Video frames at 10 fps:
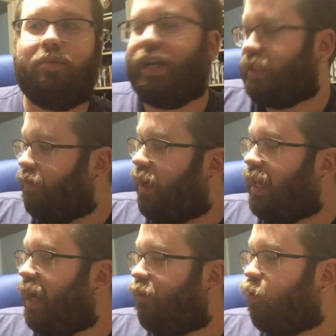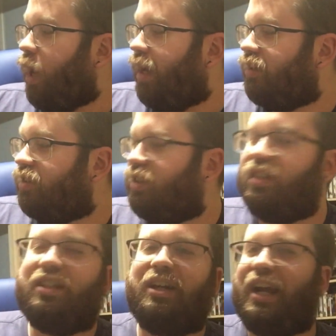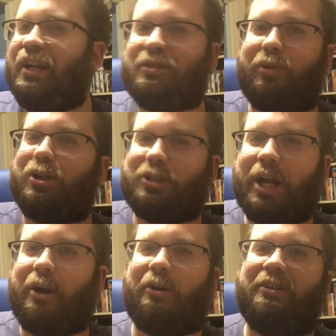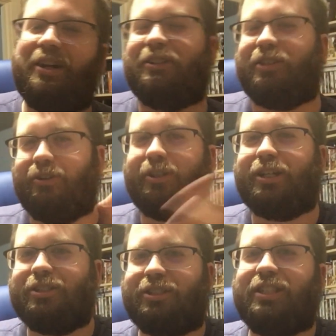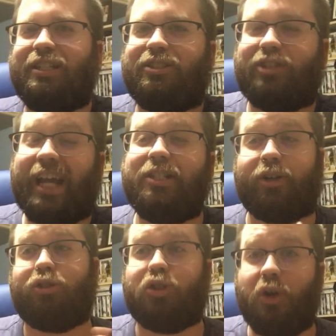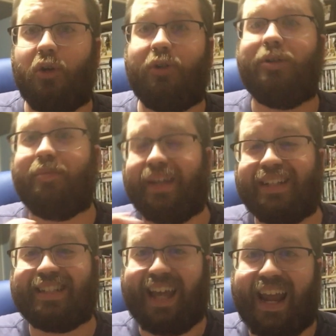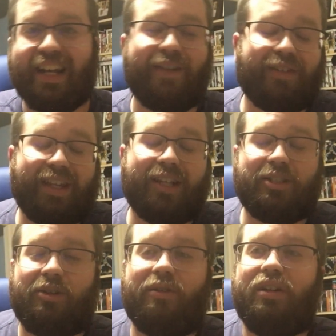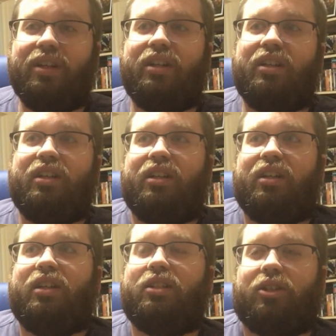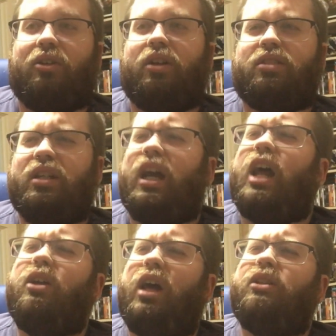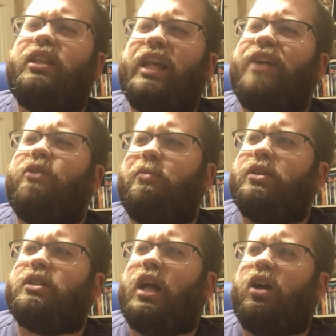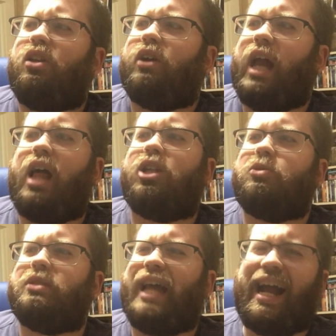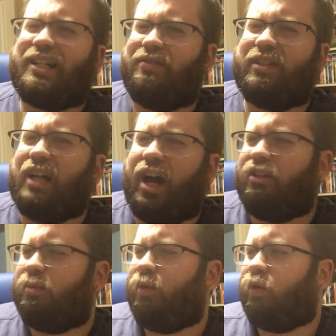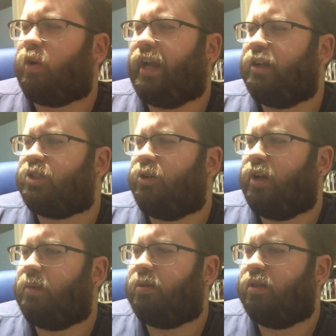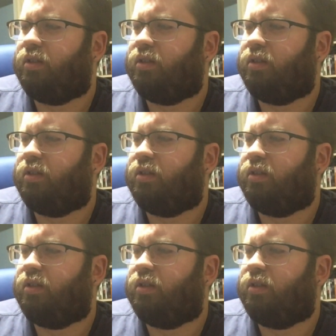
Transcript: because he finally had a friend he doesn't want to share. And clearly she's changing her tune because Kate and everything. So it's curious. Did they ever mention how long Alice was active in Gotham before Kate showed up?